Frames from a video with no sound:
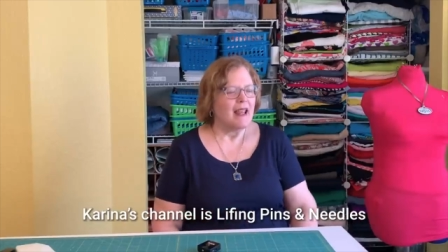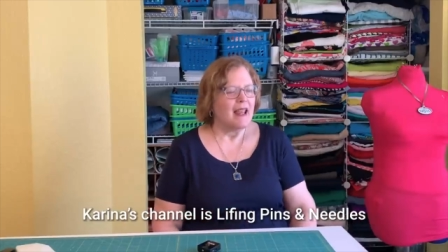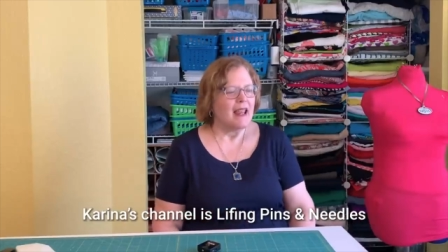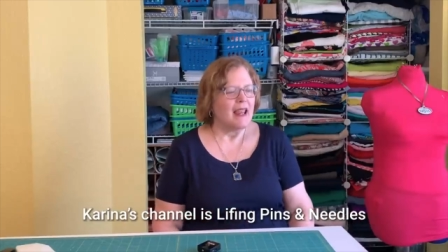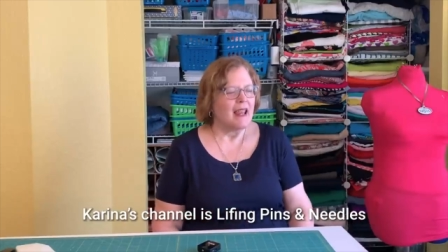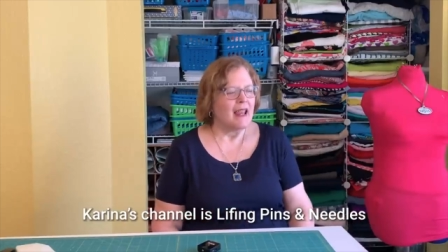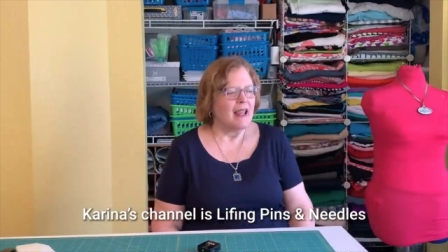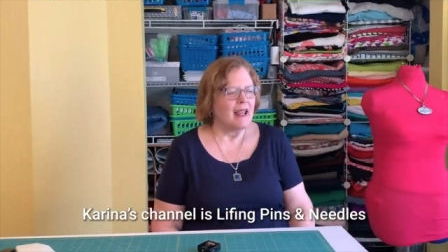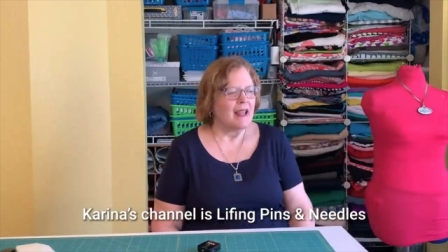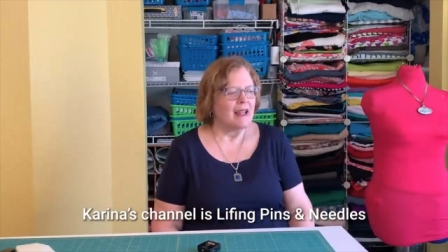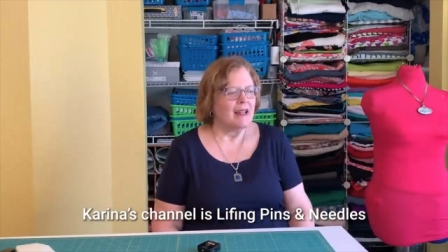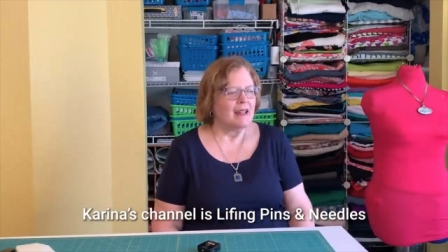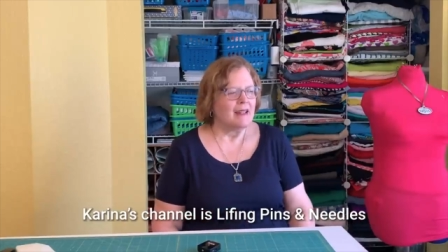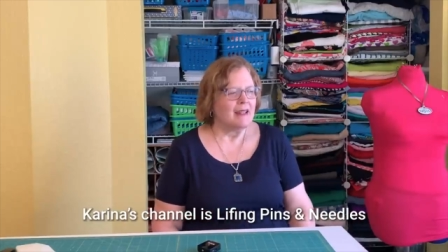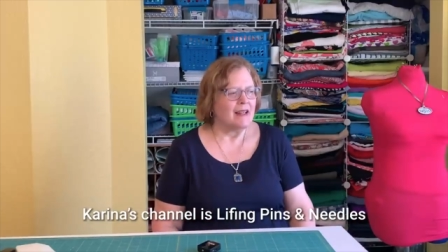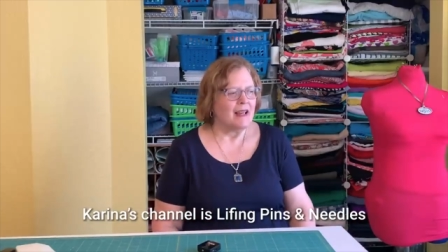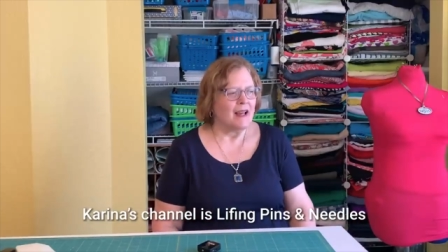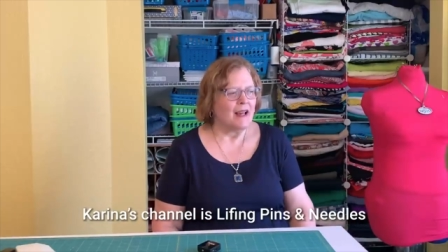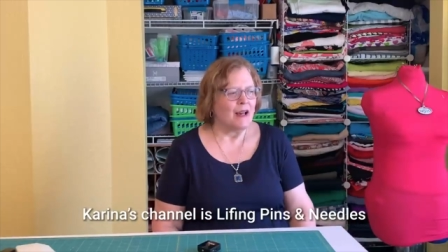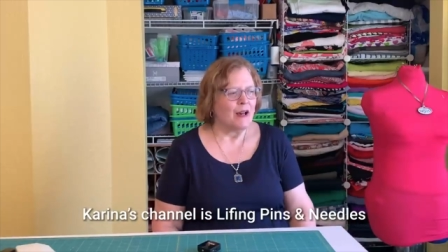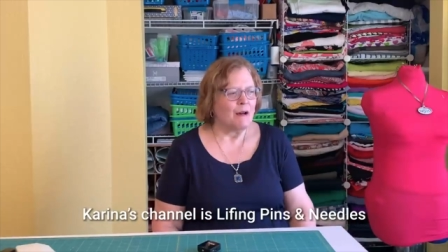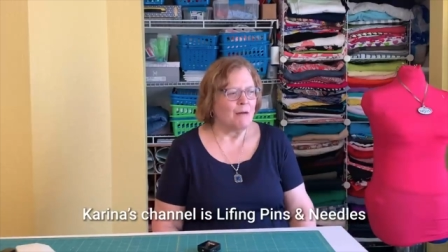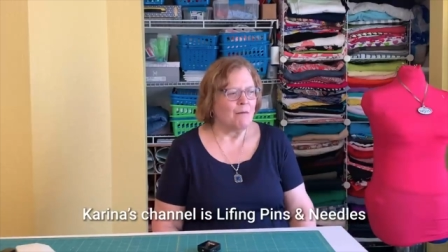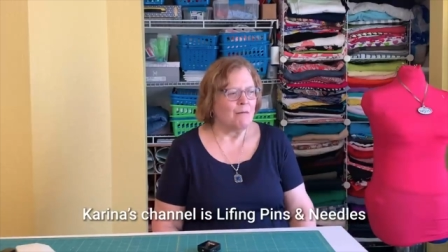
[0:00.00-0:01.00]
and
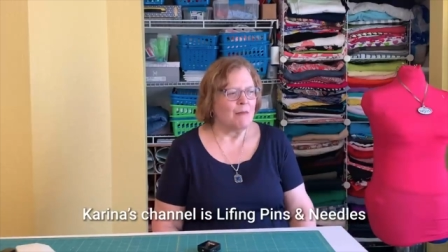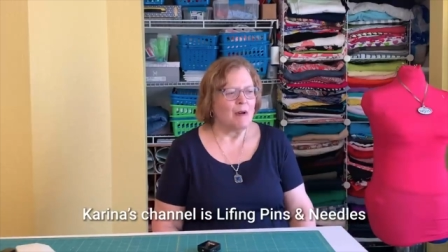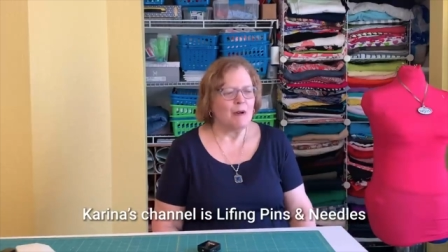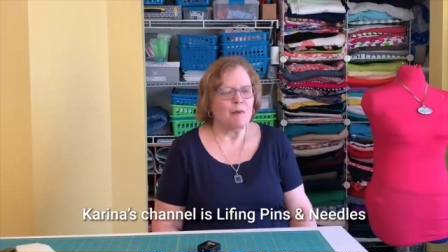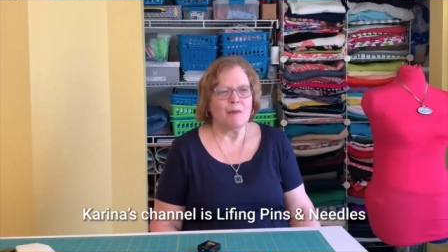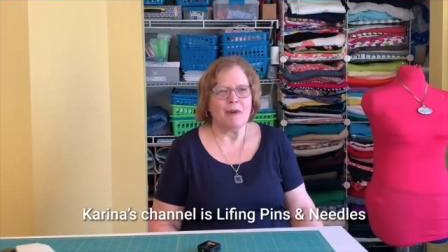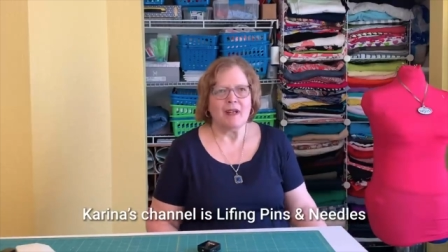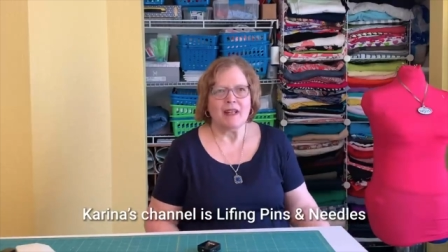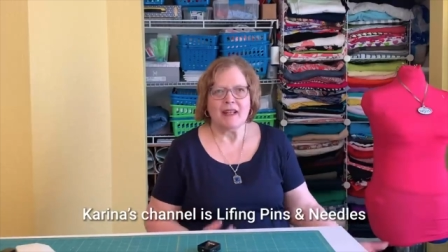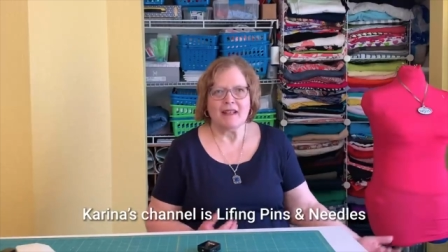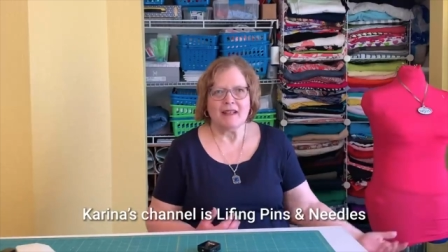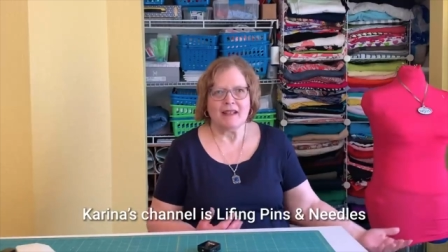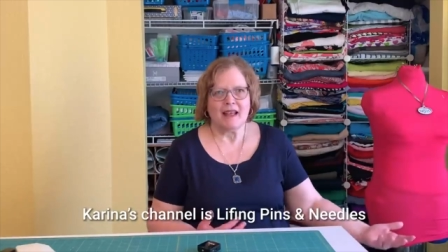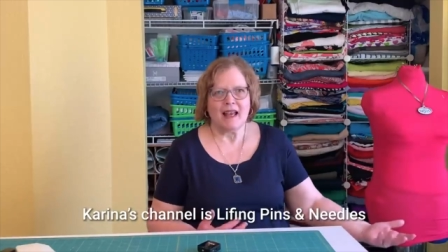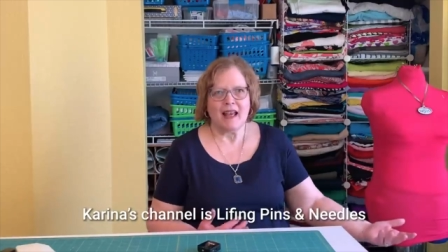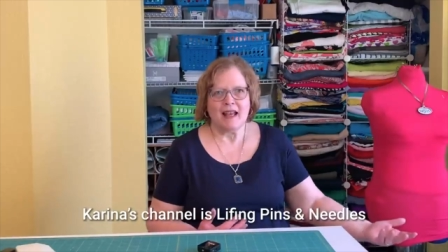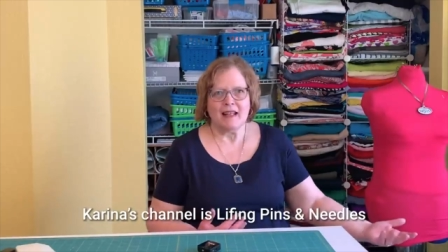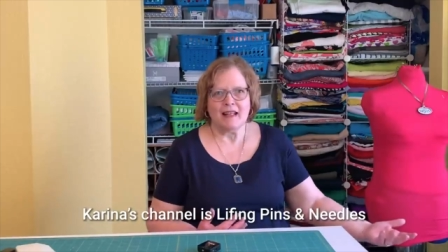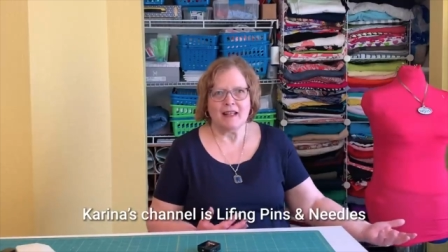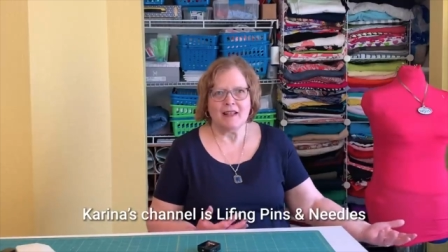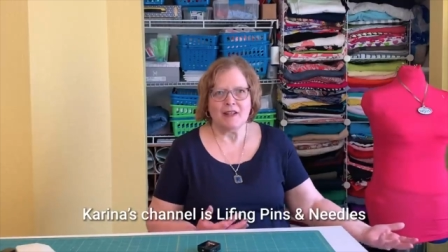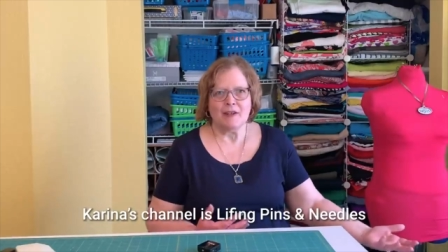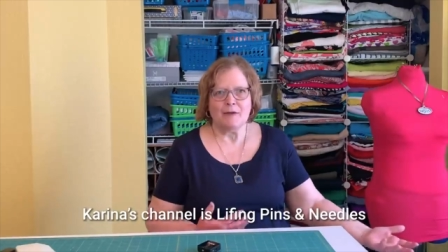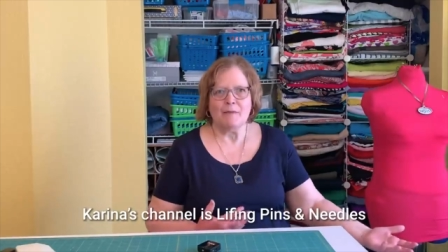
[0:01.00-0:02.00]
but we
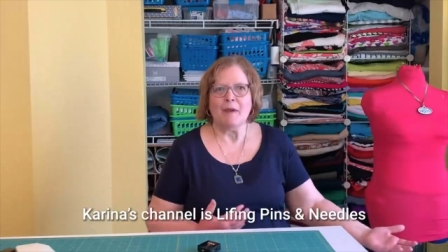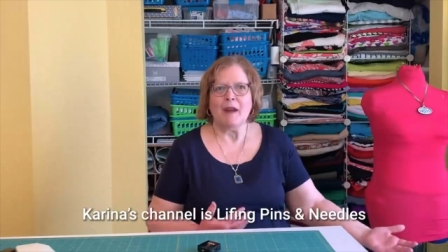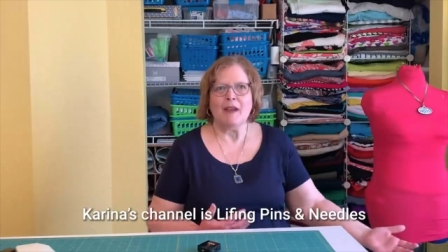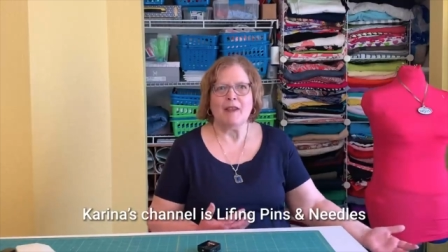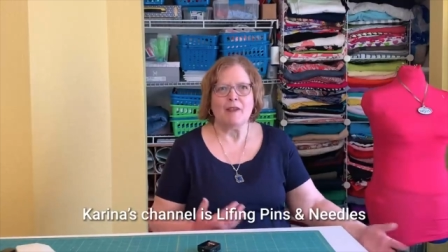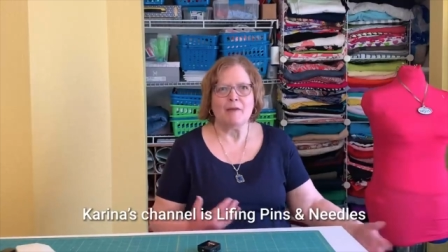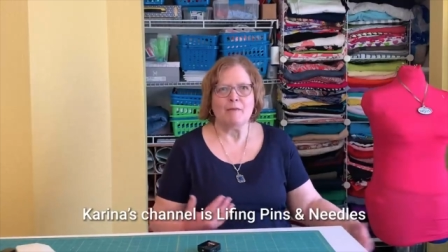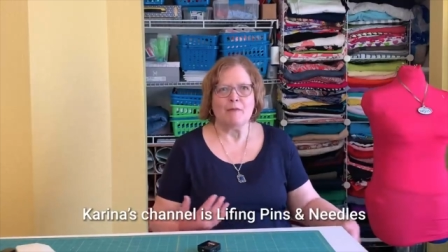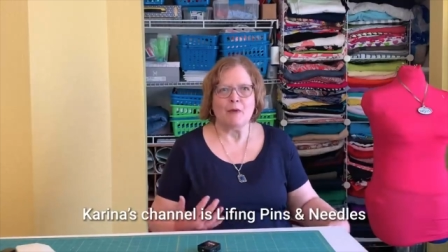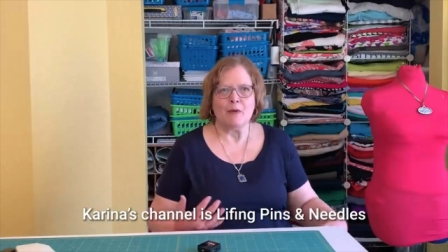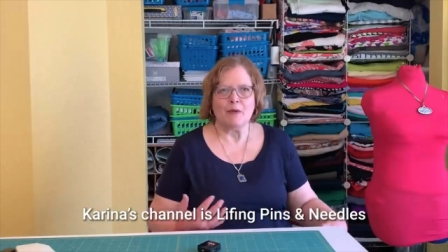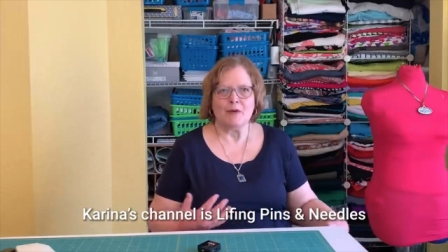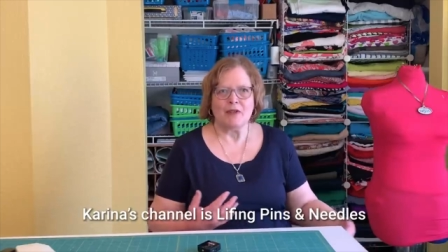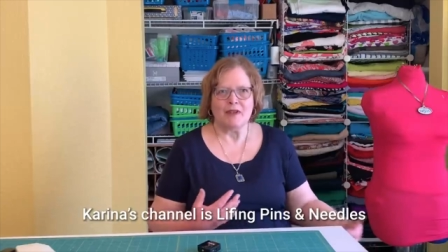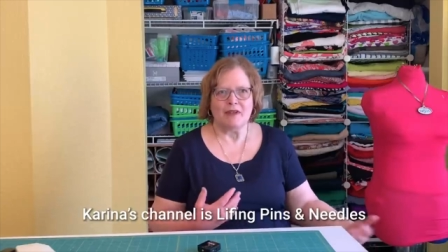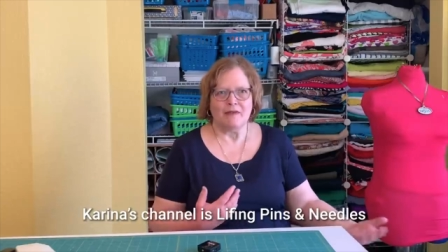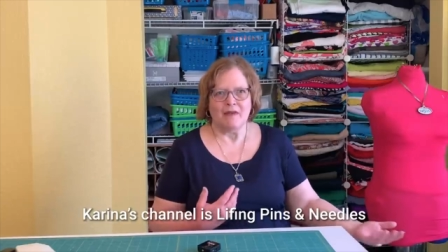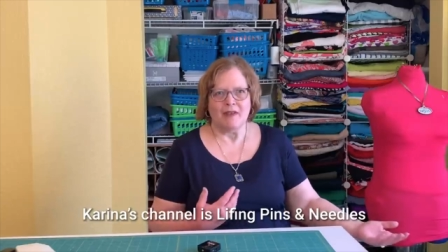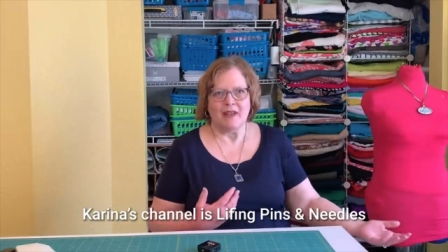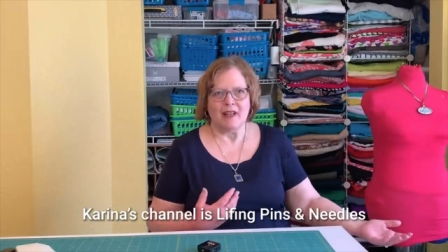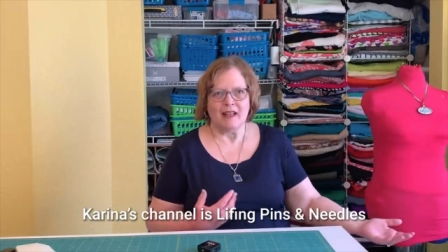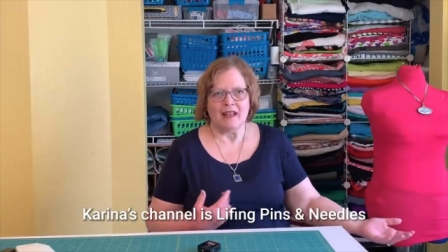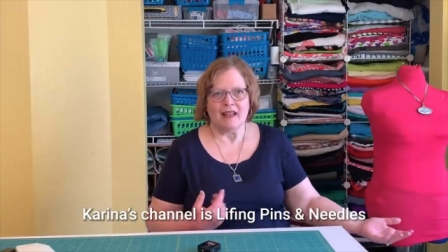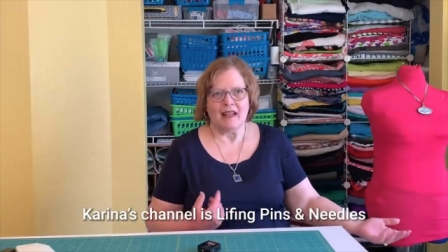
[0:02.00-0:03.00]
decided to make the most
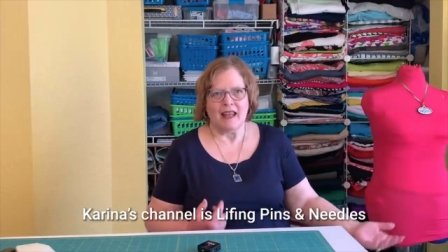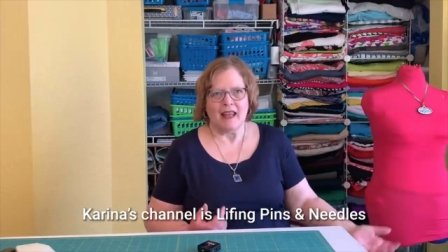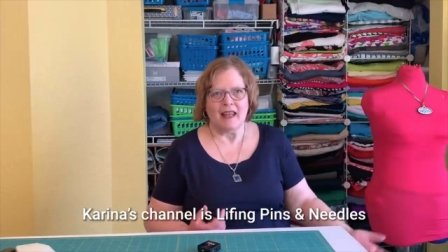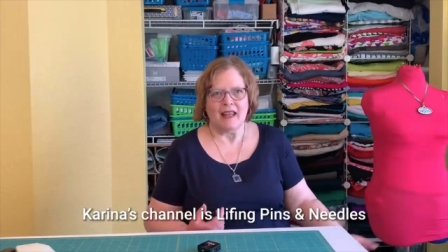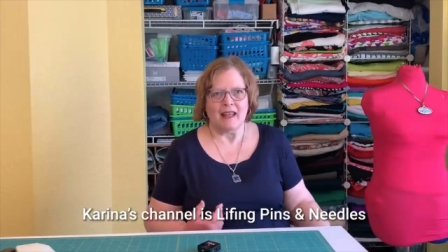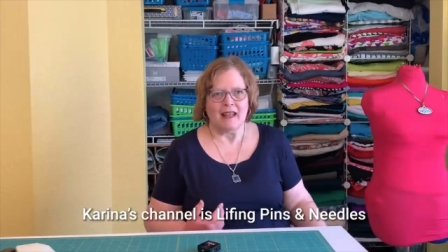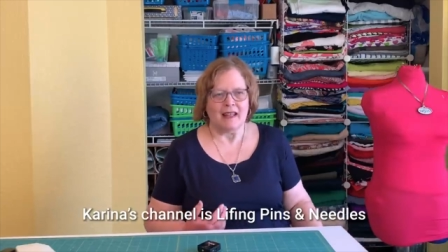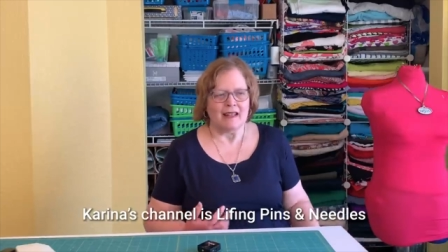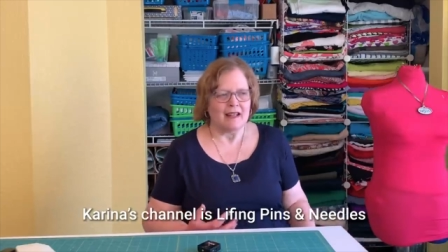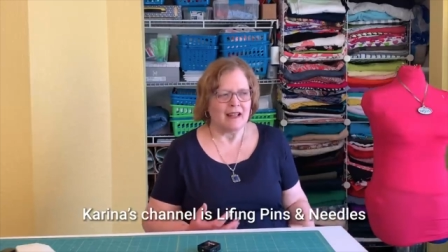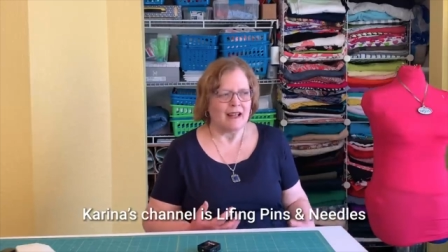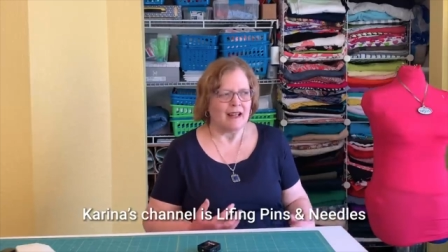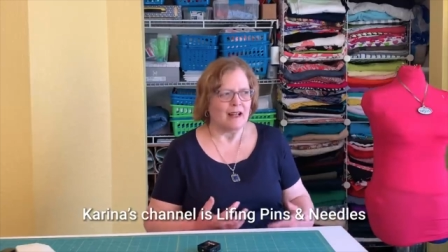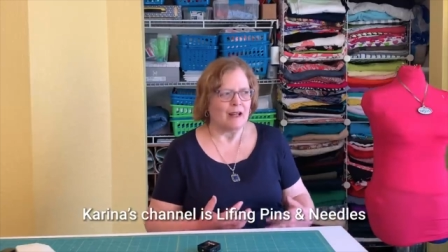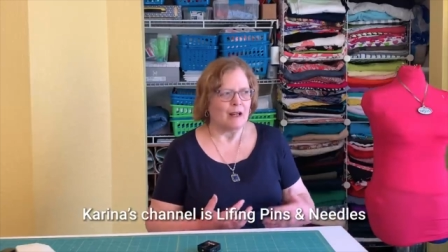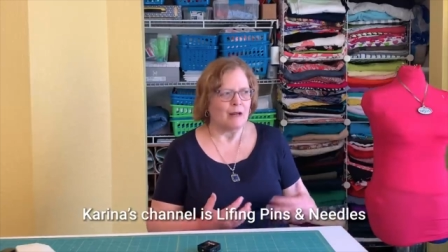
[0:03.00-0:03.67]
of it, and